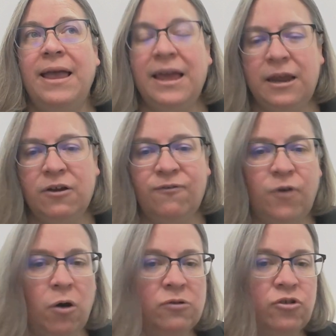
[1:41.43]

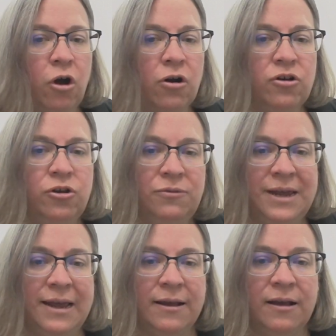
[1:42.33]
Idiophones are
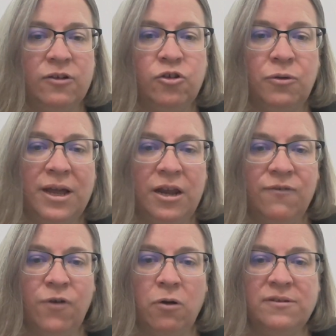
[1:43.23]
unique. So
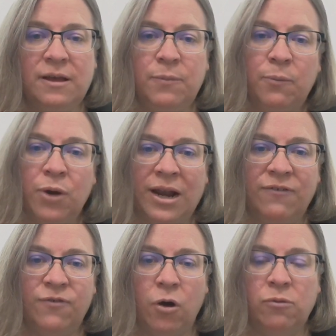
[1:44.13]
idiophones and
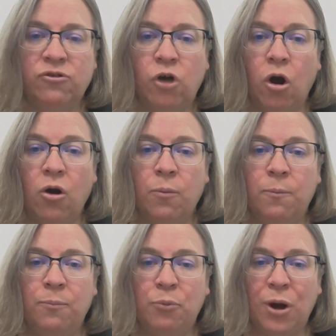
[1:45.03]
membranophones
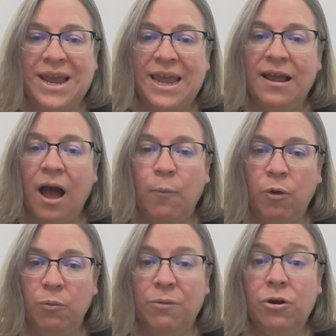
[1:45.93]
are breaking up
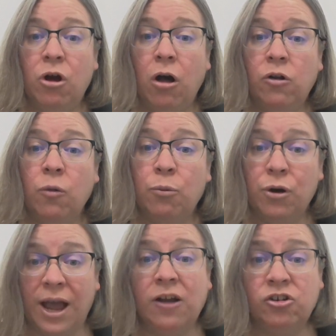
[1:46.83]
what we would call our
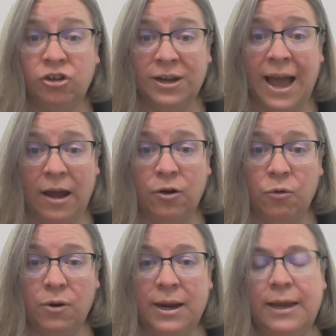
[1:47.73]
percussion
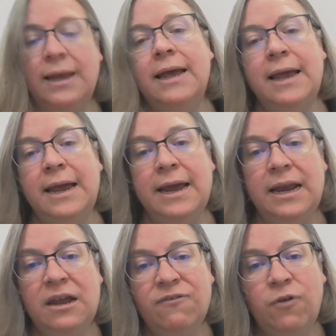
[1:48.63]
category.
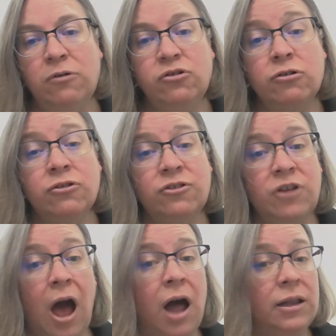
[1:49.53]
Idiophones are
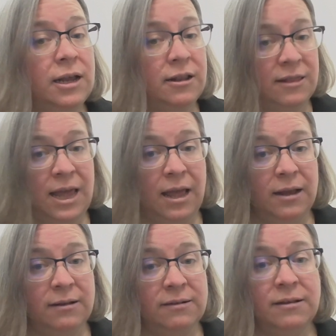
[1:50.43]
solid
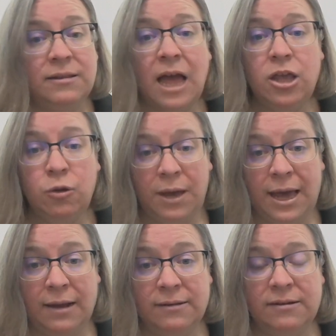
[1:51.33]
things that you
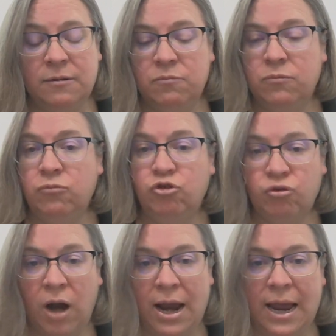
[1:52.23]
hit.
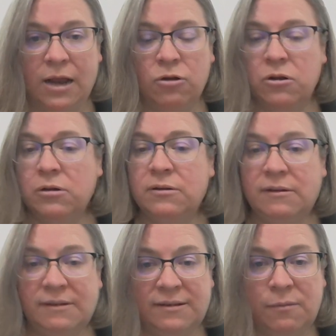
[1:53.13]
Triangles,
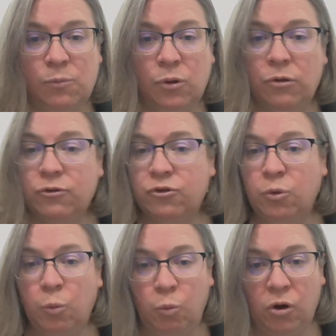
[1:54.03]

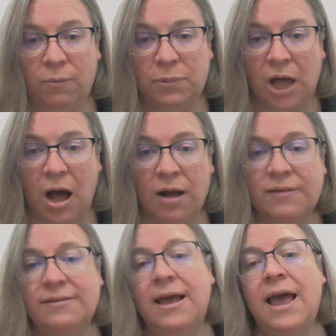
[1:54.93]
cymbals, wood
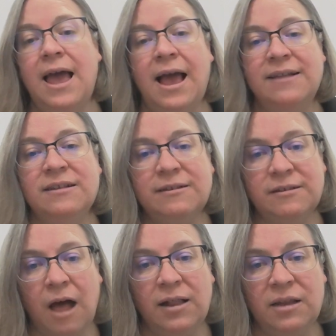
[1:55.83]
blocks. It's a
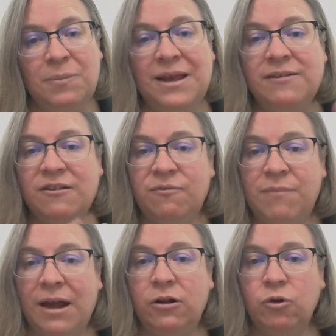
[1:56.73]
solid piece of
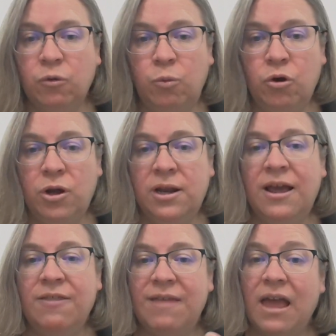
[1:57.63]
metal or wood
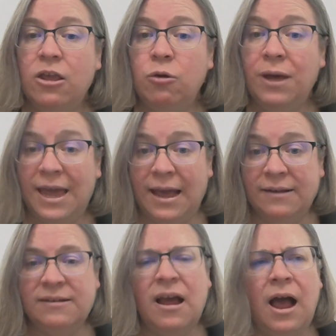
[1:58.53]
that you
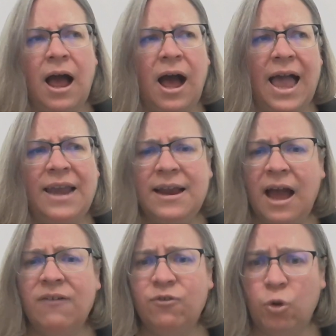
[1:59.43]
hit. Any
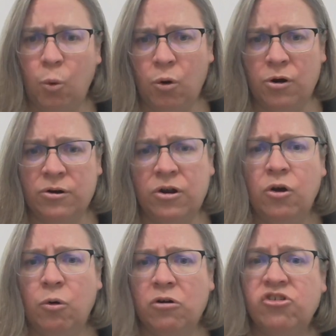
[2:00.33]
kind of gourd
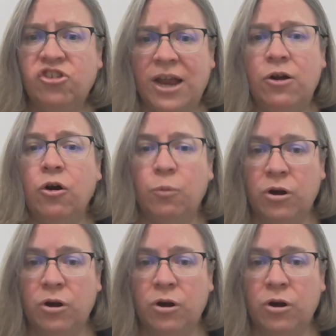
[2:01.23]
or shaker